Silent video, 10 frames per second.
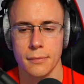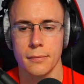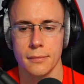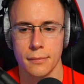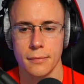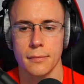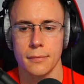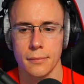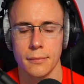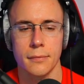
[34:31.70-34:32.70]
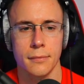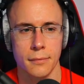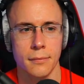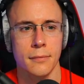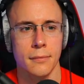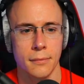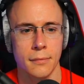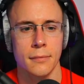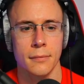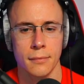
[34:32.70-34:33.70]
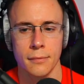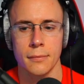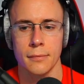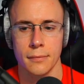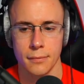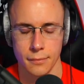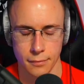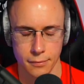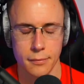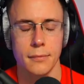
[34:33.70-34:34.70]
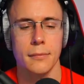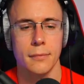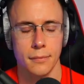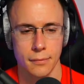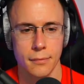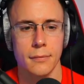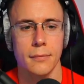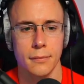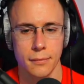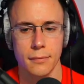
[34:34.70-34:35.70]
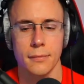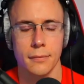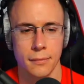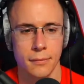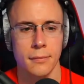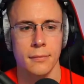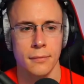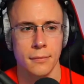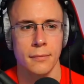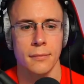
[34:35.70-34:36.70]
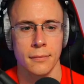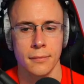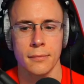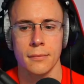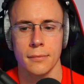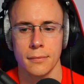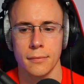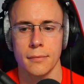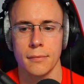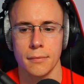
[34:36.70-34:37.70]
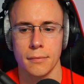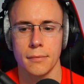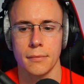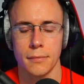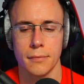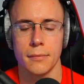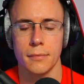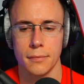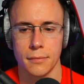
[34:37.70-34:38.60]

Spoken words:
The person shown says nothing.